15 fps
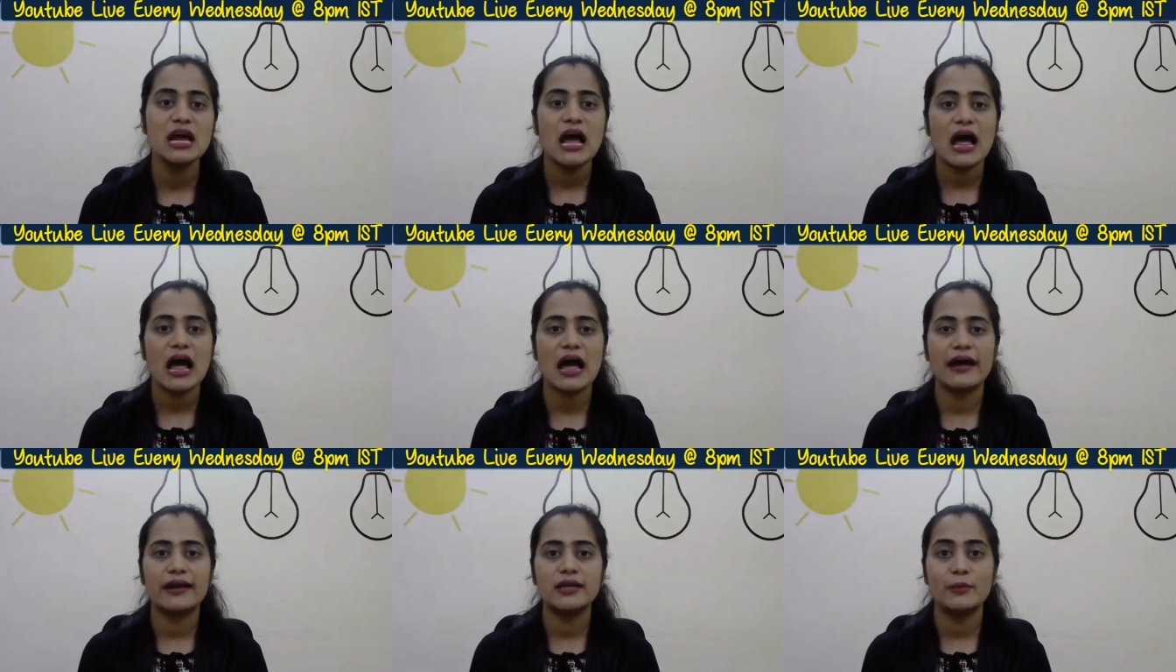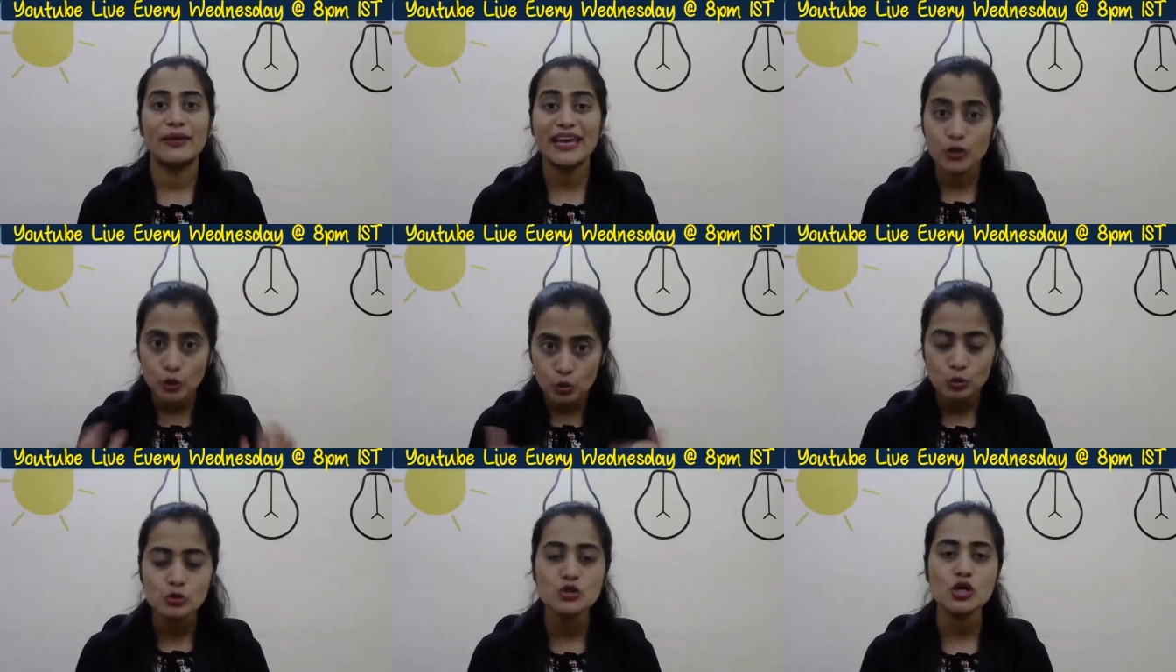and make
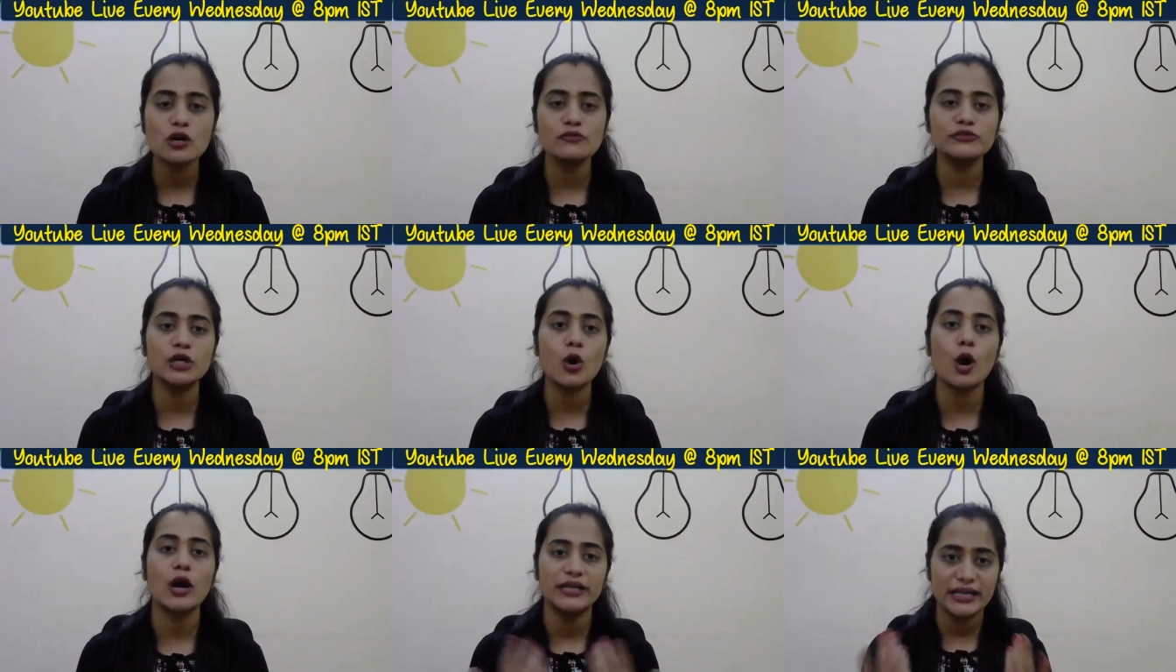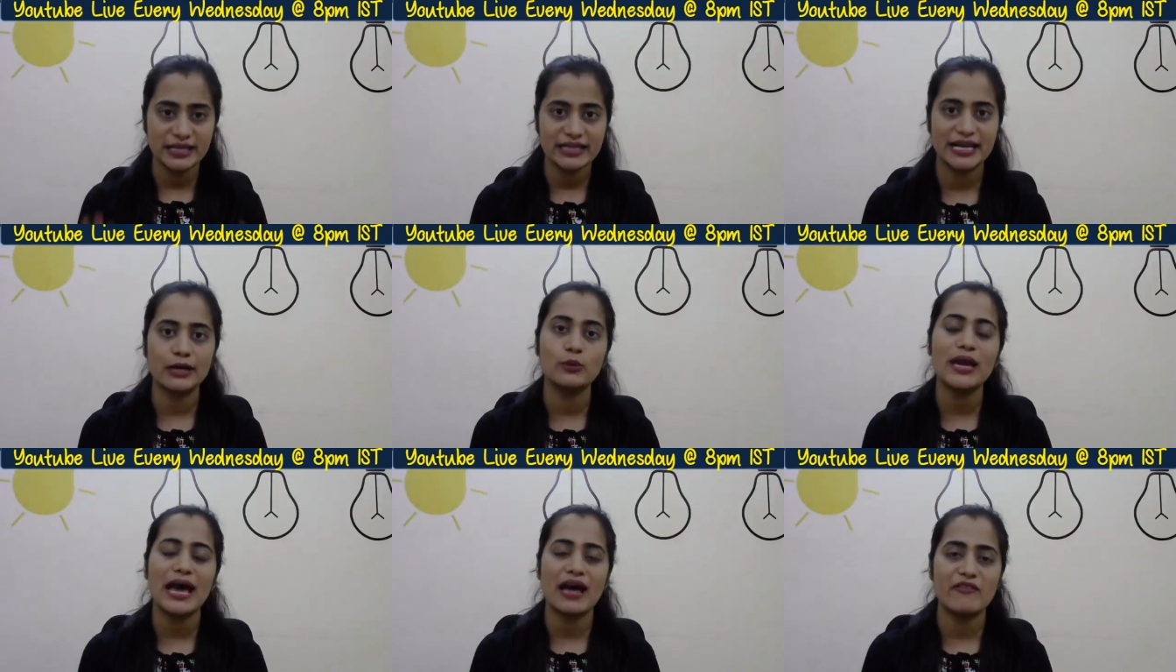use of the content that
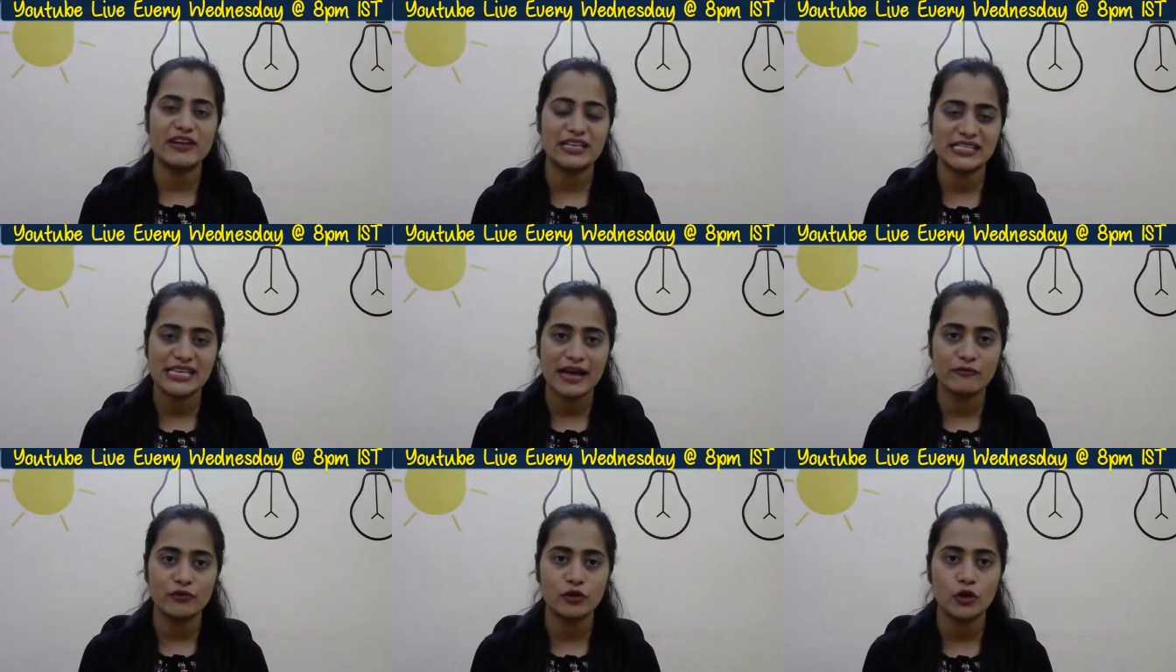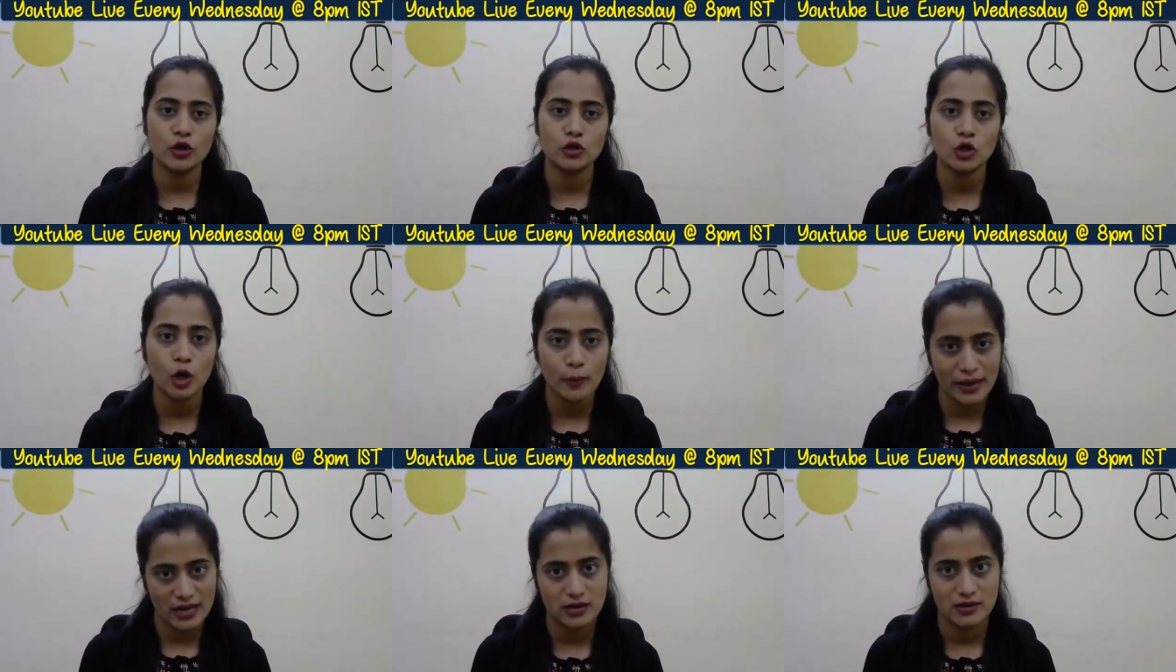we have at examfear.com,
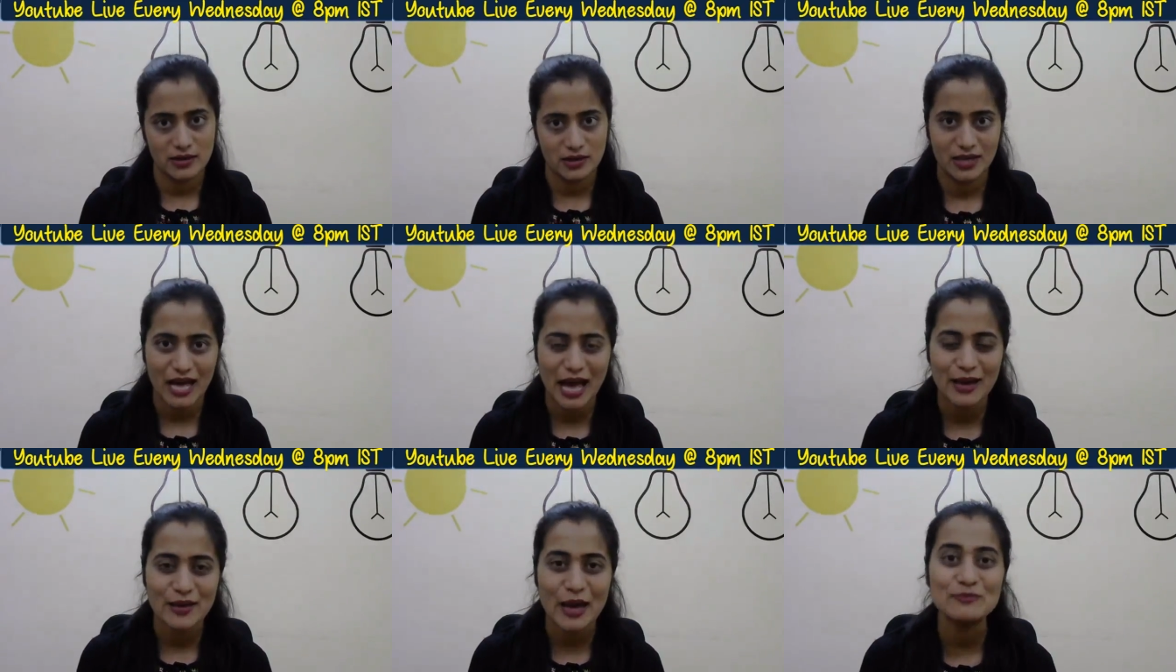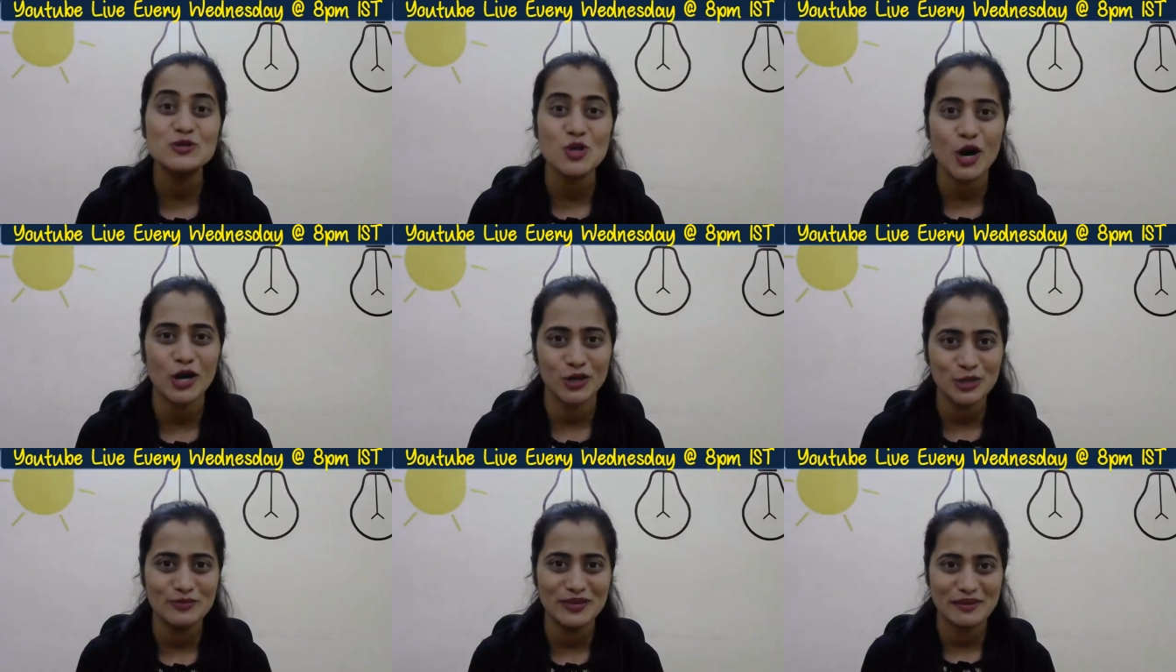and I'm sure
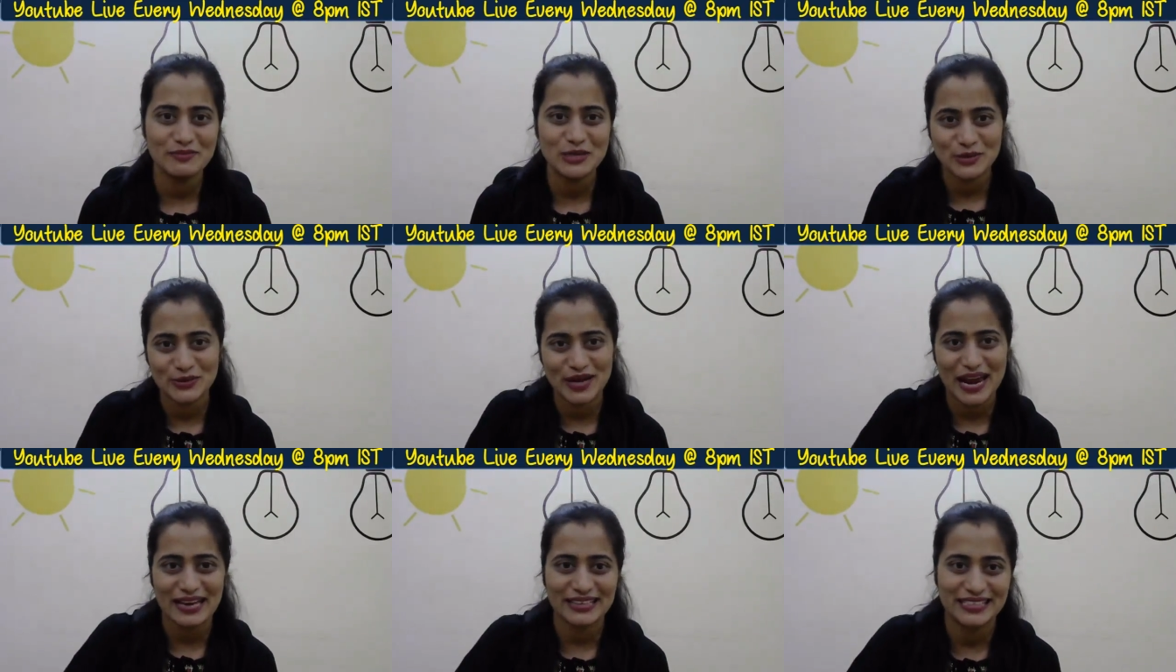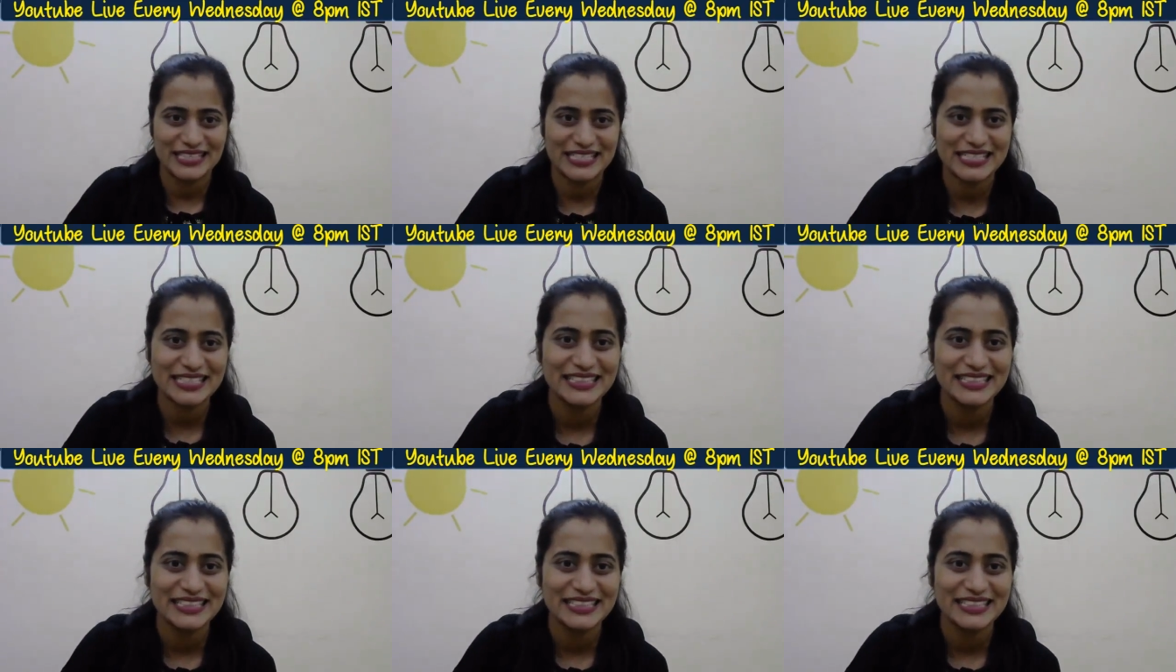you'll be able to crack NEET.